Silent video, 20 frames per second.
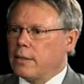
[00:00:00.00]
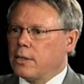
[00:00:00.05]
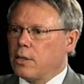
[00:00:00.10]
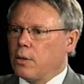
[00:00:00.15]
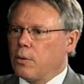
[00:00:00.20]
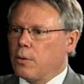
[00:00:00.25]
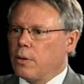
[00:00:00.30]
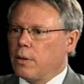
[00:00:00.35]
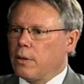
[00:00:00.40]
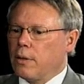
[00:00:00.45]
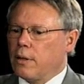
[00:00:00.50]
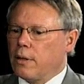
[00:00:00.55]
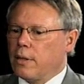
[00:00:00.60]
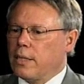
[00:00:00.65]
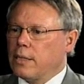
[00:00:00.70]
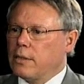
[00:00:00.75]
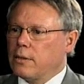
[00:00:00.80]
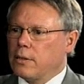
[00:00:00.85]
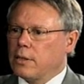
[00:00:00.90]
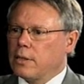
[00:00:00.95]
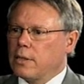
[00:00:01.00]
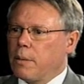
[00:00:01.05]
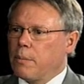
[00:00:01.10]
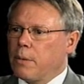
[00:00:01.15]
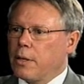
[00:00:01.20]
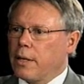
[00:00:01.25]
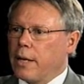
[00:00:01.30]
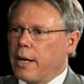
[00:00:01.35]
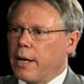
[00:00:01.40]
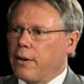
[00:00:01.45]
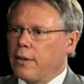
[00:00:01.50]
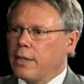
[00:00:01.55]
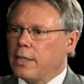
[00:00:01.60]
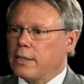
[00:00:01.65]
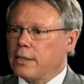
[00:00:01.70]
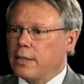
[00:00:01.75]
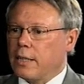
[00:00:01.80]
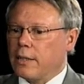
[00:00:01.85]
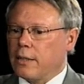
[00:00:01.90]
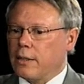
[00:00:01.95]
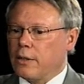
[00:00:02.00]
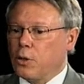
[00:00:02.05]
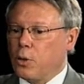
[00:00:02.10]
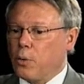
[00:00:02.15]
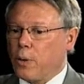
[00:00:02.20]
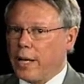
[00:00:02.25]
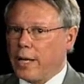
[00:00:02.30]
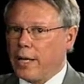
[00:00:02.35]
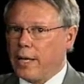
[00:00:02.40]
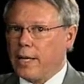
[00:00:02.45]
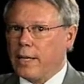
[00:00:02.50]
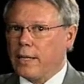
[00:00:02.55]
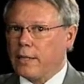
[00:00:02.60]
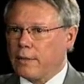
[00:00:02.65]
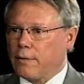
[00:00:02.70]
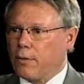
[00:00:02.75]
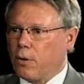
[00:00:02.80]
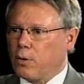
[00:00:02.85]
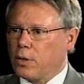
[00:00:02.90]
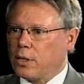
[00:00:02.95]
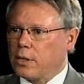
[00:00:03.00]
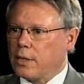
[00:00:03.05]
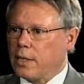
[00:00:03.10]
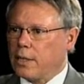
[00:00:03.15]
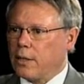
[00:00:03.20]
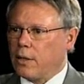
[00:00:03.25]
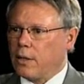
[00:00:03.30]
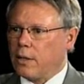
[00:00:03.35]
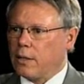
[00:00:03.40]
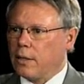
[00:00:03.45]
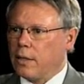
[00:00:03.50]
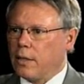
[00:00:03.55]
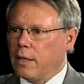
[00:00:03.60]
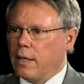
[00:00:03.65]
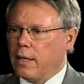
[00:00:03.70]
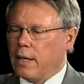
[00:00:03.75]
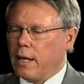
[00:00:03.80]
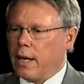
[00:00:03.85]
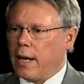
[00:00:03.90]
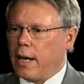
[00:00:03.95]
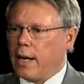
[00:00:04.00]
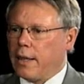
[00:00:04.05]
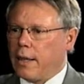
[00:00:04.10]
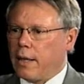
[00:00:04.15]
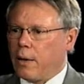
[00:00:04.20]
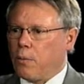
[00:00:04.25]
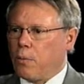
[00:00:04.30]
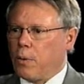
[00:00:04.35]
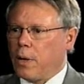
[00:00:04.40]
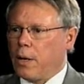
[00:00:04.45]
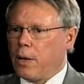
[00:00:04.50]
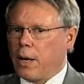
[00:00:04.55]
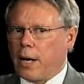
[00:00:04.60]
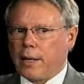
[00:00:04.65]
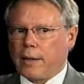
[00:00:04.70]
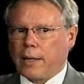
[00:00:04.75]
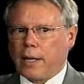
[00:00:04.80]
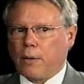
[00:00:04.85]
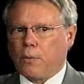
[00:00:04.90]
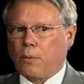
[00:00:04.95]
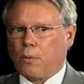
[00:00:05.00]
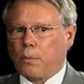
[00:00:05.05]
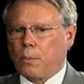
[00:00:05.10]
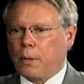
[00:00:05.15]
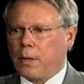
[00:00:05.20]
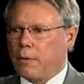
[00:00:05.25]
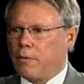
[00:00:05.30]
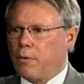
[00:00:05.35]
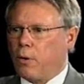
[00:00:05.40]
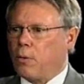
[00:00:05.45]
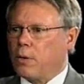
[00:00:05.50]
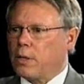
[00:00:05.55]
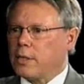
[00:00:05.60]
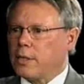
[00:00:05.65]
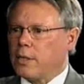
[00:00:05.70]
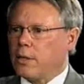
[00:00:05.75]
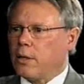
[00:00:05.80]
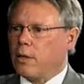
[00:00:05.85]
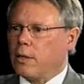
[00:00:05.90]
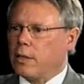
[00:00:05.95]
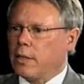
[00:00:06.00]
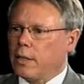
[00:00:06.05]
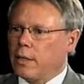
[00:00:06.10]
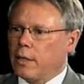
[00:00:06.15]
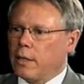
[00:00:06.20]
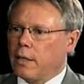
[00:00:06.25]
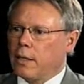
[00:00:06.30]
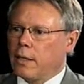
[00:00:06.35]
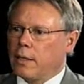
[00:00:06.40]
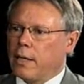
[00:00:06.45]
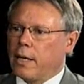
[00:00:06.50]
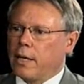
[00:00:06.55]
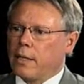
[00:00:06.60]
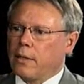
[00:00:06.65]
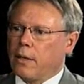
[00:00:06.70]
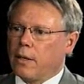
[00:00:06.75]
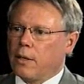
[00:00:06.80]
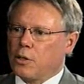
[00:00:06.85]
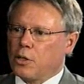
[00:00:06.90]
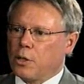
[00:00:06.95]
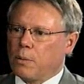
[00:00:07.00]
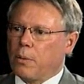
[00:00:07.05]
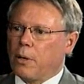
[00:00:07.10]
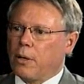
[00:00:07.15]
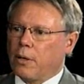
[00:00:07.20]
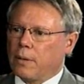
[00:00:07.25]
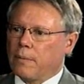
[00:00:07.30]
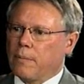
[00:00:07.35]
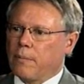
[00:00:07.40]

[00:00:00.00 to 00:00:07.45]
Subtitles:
So these are some of the areas that the UAE is focusing on, and that I think, will be focusing on in the technology park.